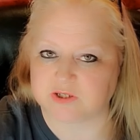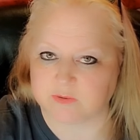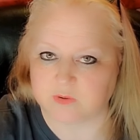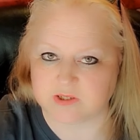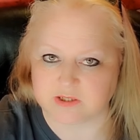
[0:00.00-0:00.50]
I
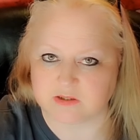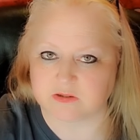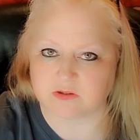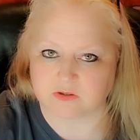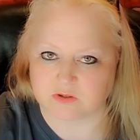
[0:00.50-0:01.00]
wasn't
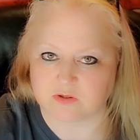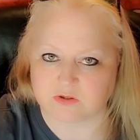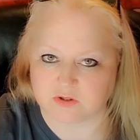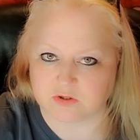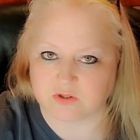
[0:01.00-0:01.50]

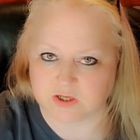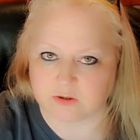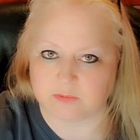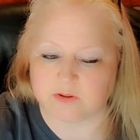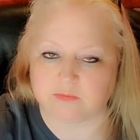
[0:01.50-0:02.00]
too
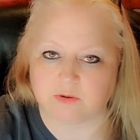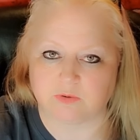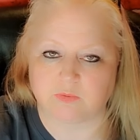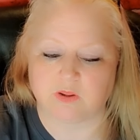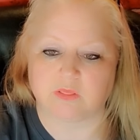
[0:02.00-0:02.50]
terribly
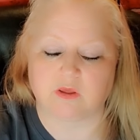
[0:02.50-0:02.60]
thrilled with.